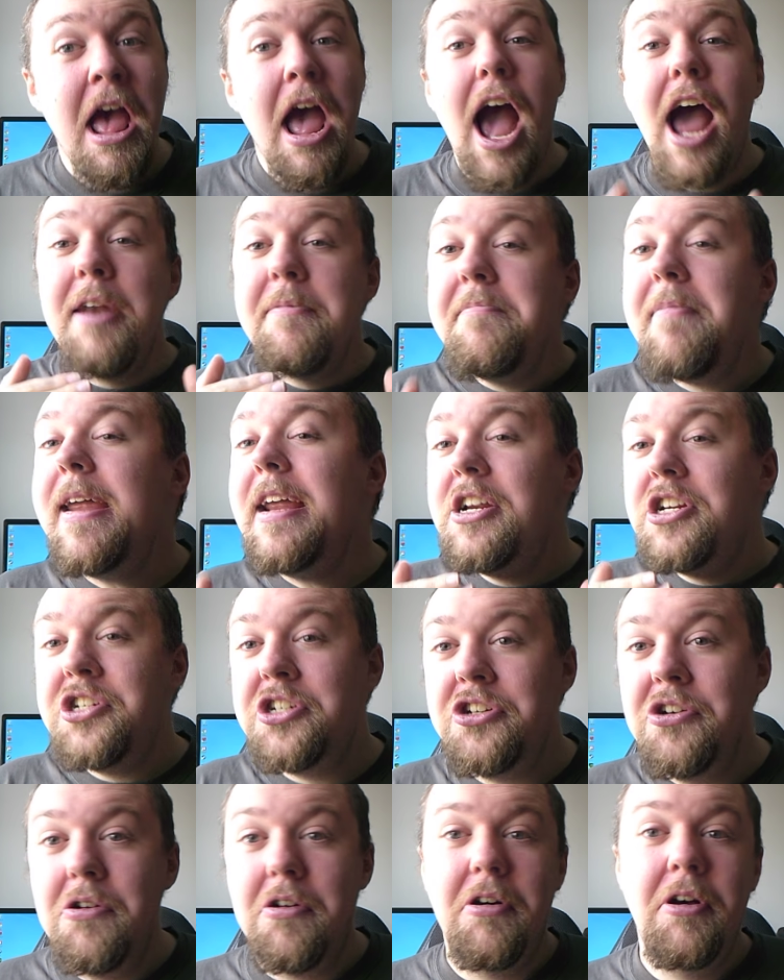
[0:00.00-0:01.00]
And make
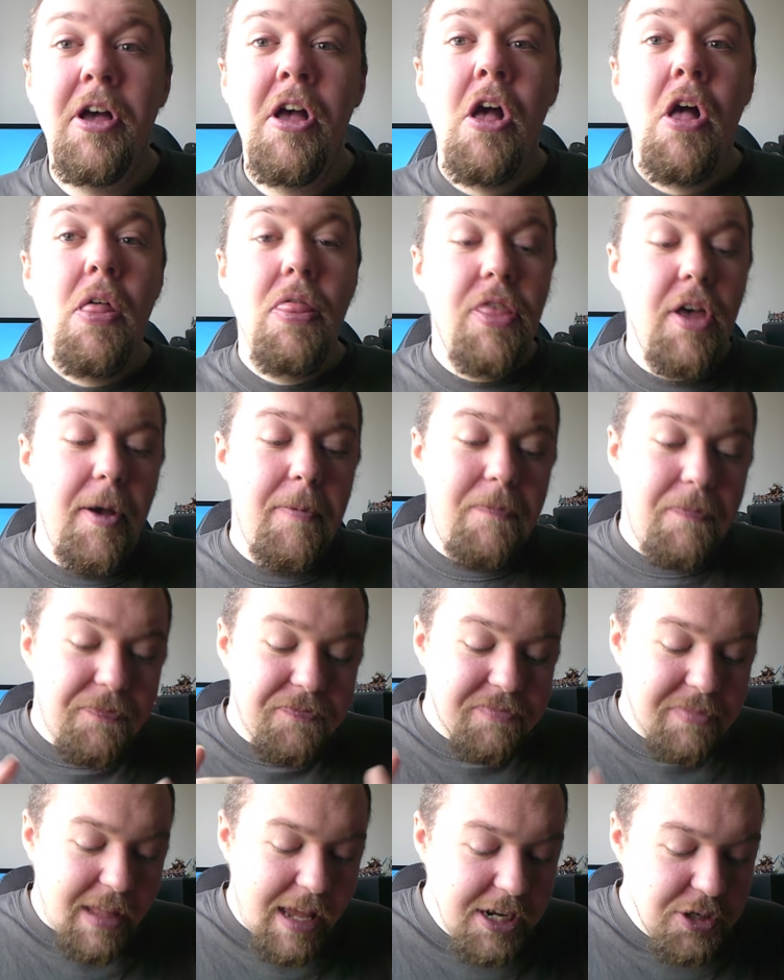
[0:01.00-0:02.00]
sure that,
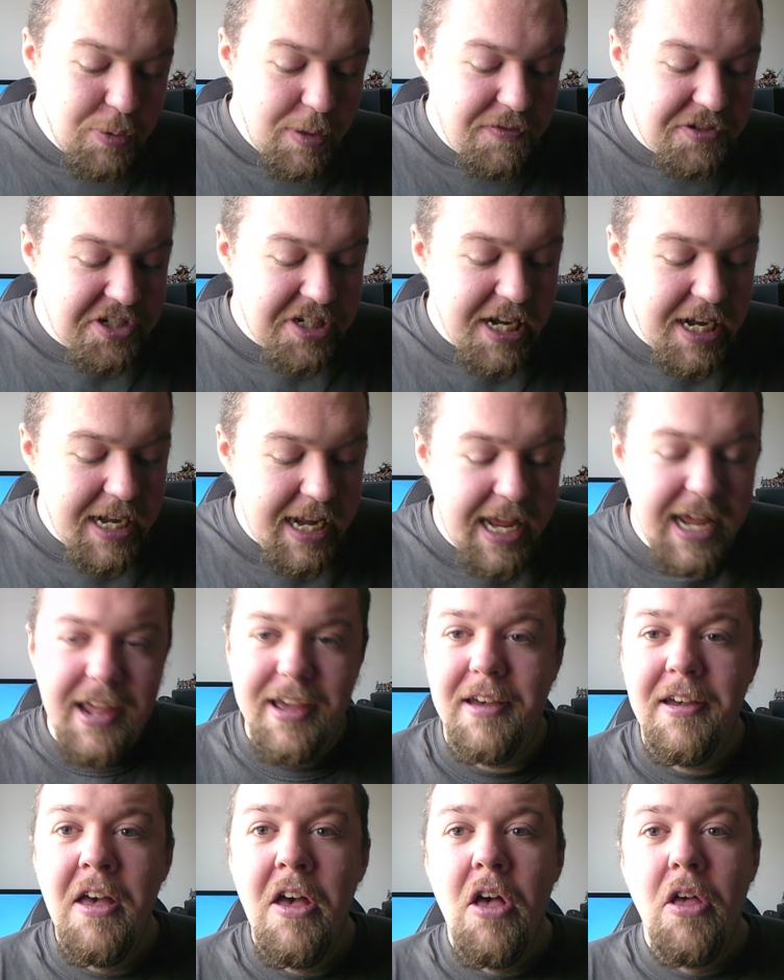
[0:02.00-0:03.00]
as we've seen
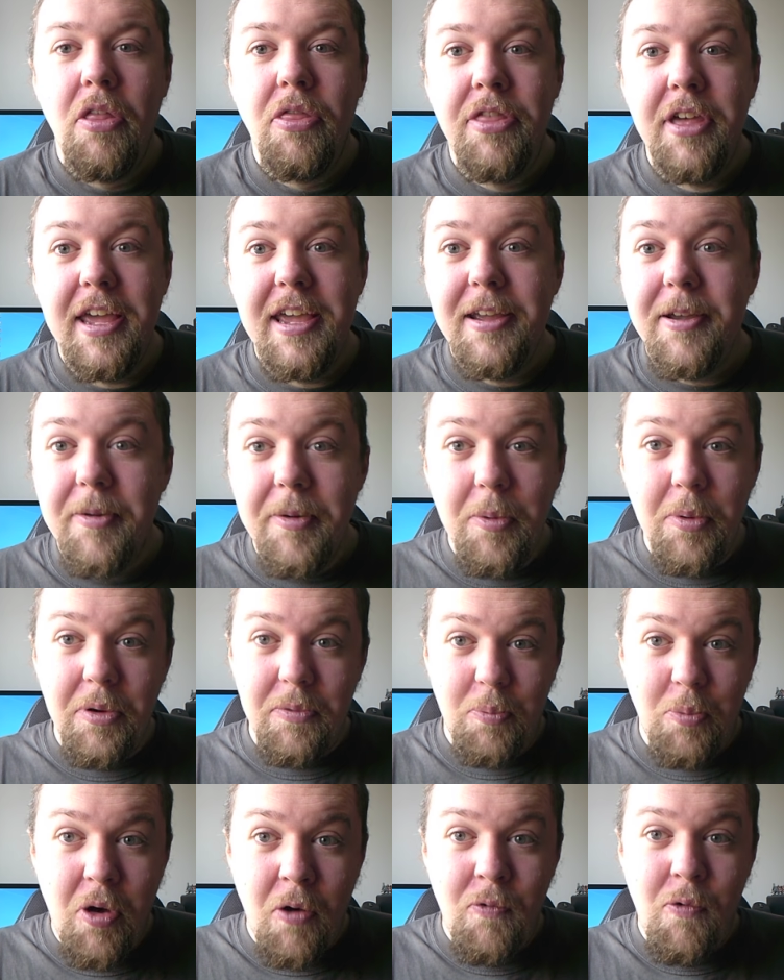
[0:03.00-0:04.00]
here,
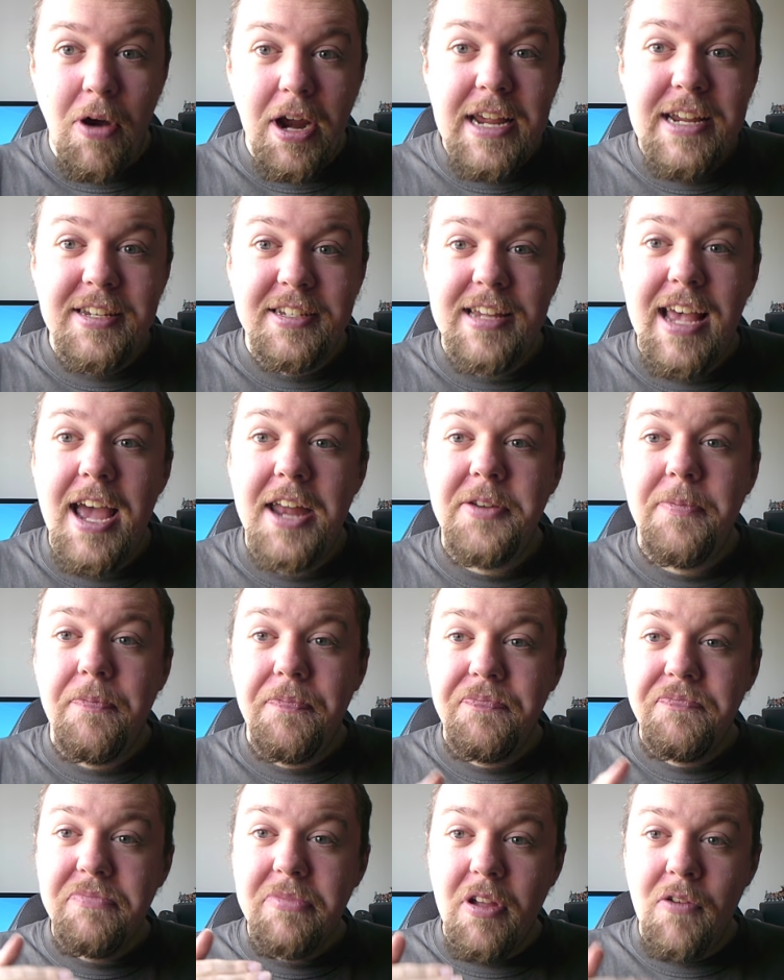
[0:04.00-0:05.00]
what
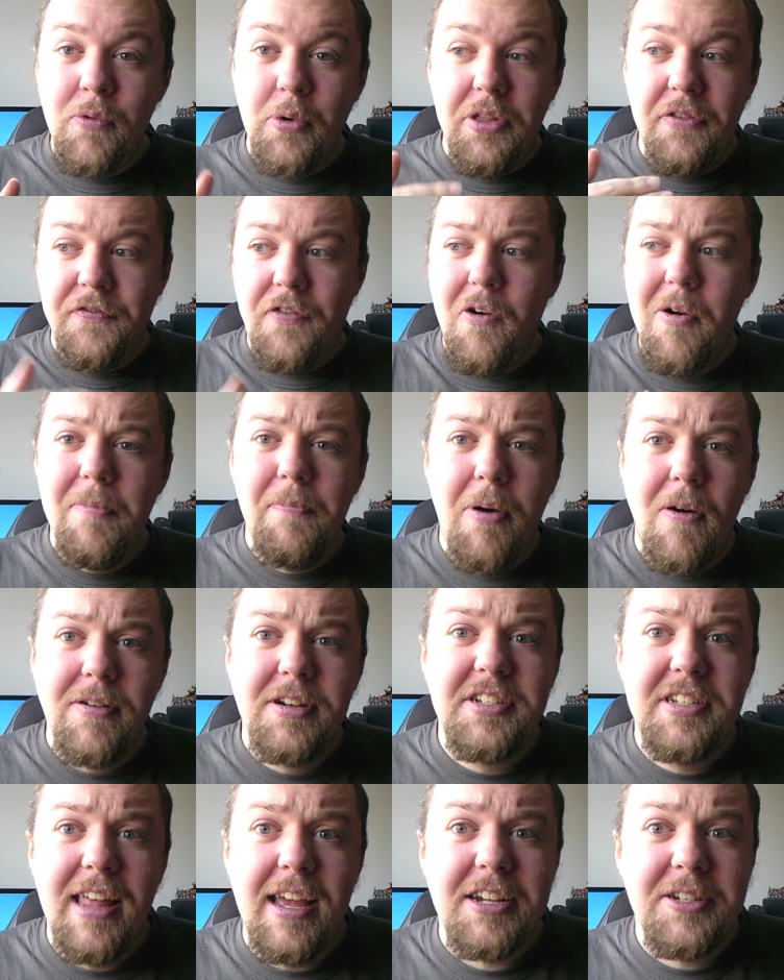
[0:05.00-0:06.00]
the foreign
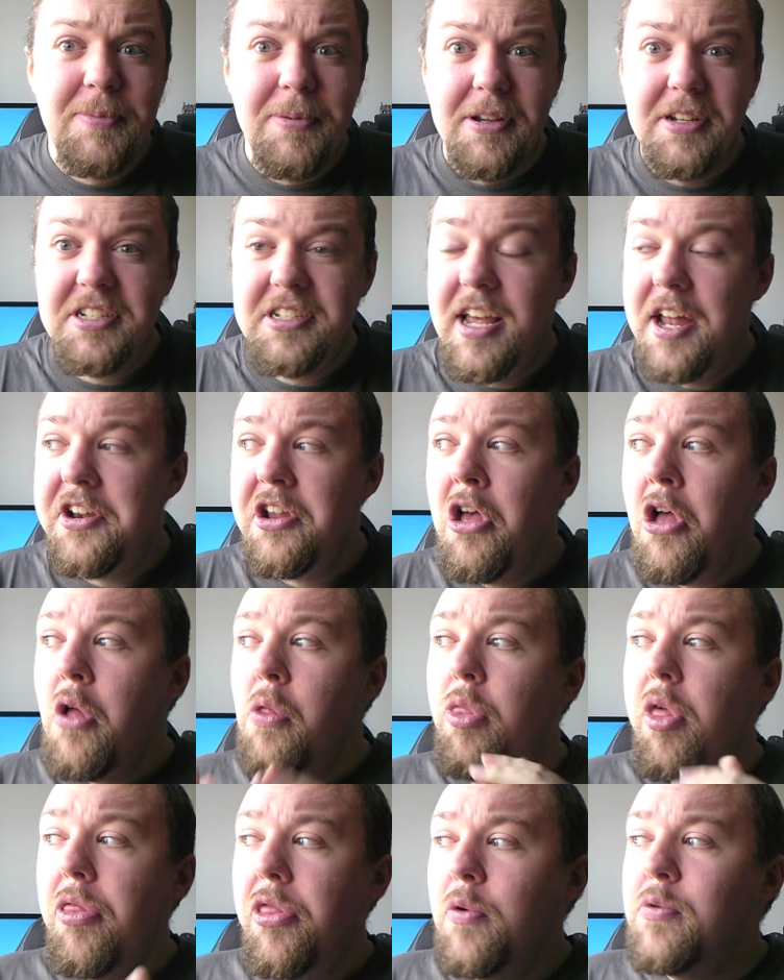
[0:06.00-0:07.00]
policy expert said,
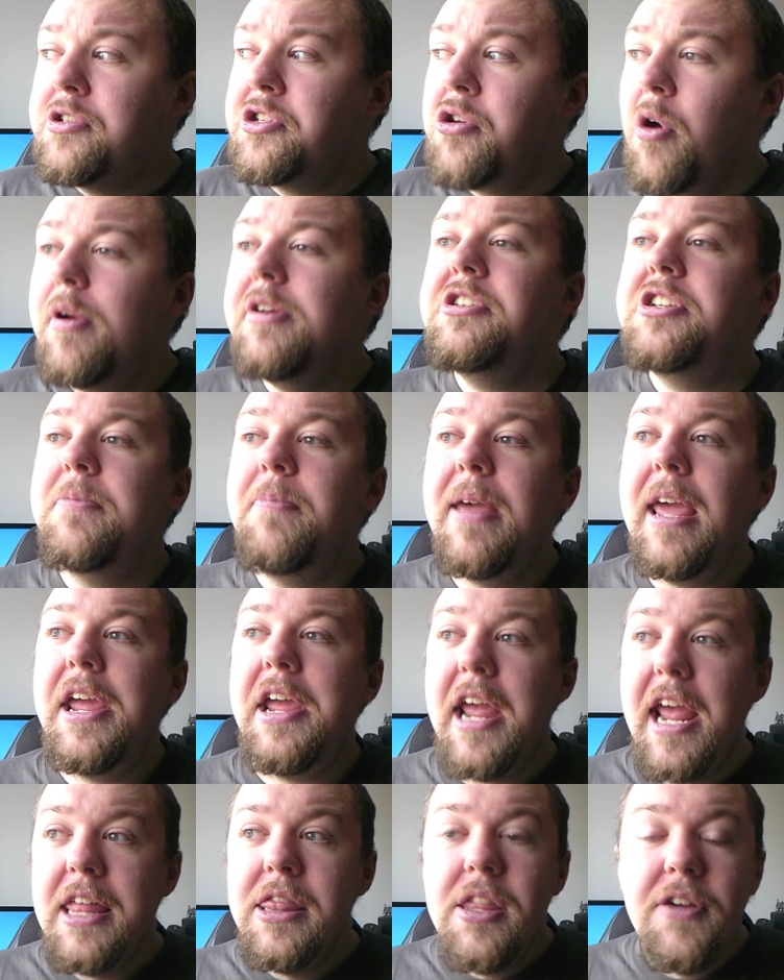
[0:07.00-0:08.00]
that there was going to
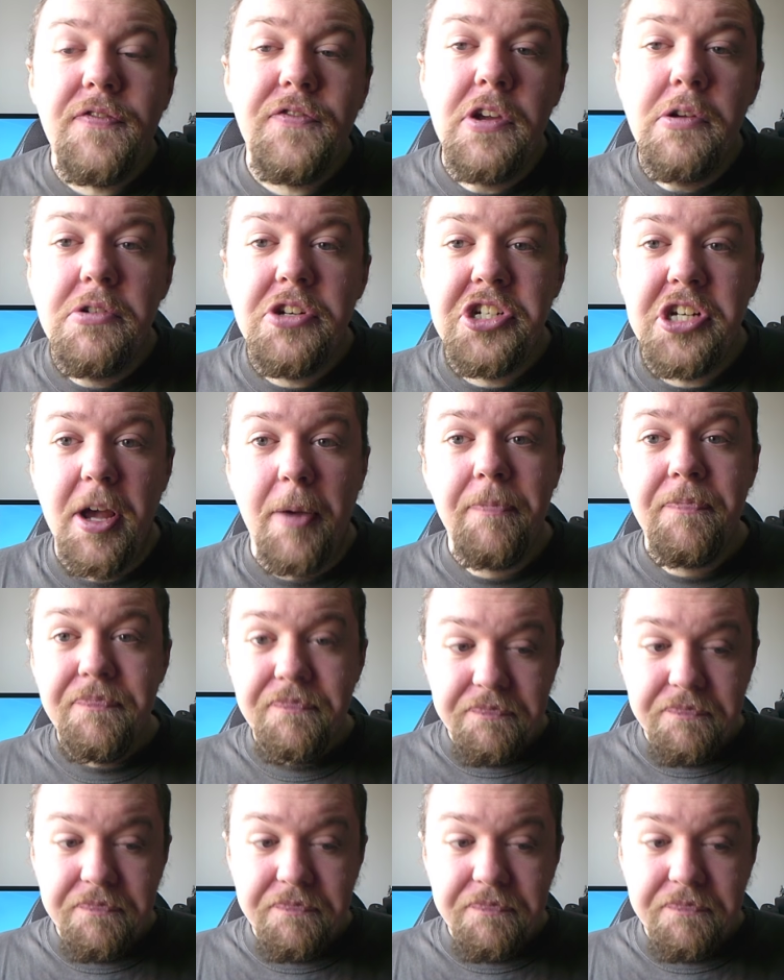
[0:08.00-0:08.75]
be in the future